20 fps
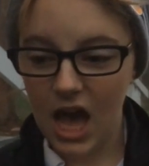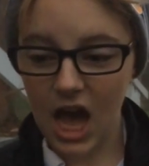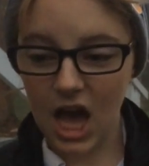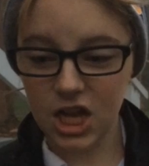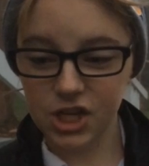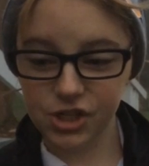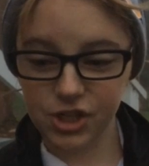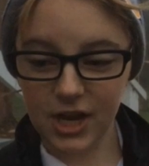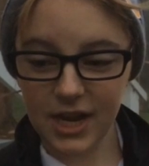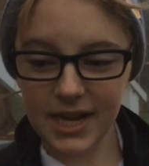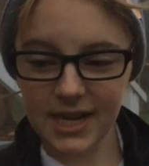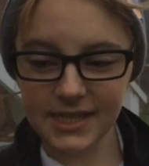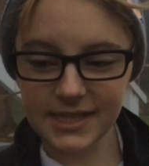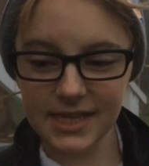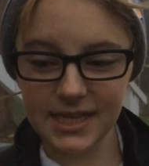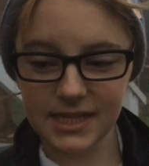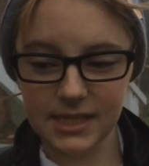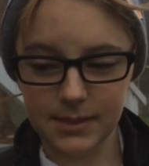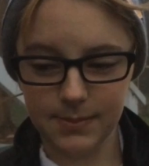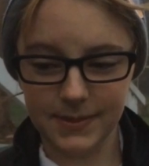A trait is
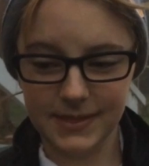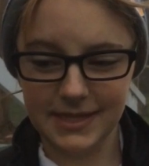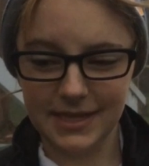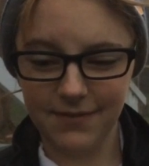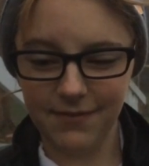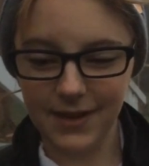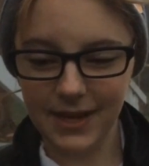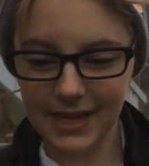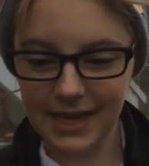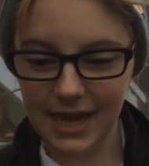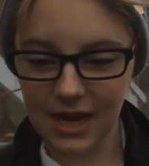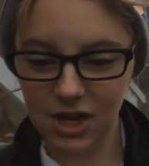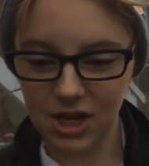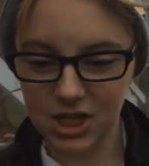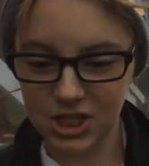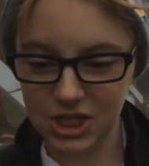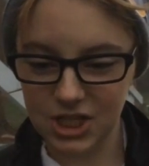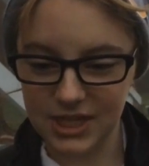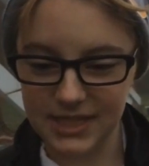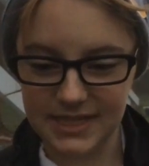a specific
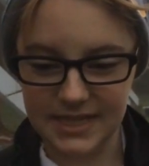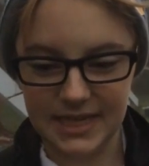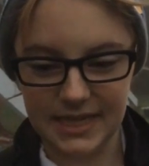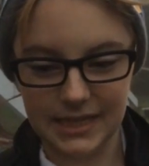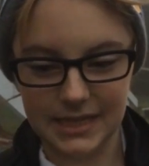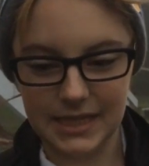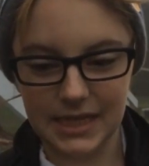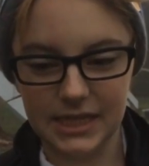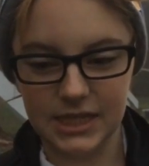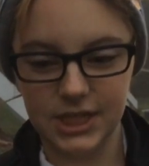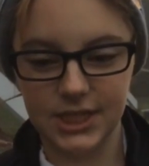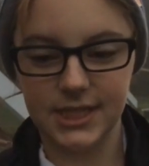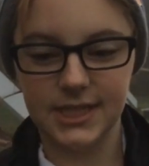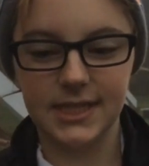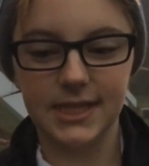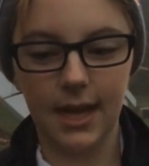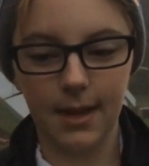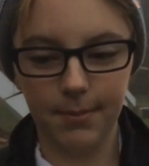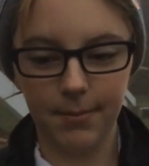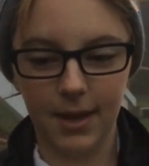characteristic such as
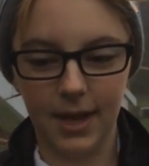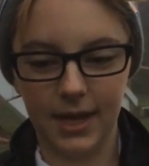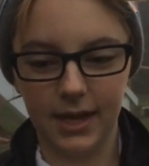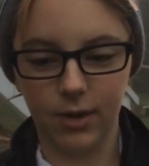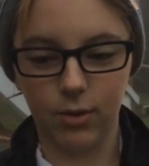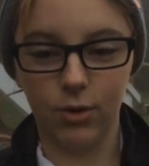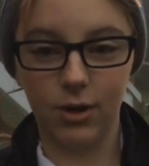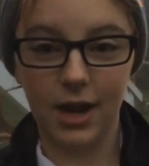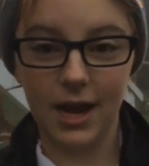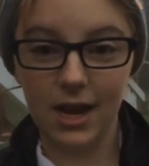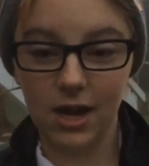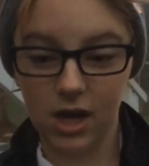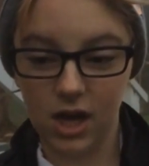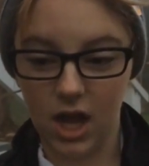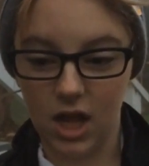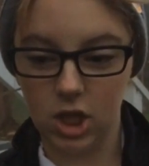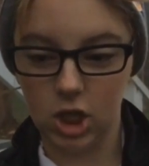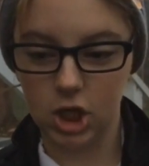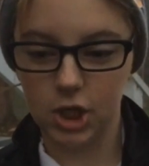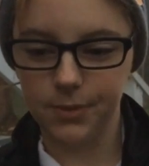stem height or hair
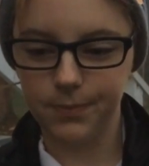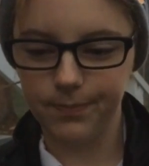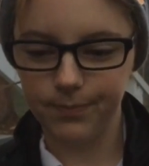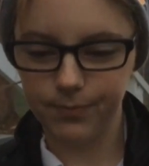color.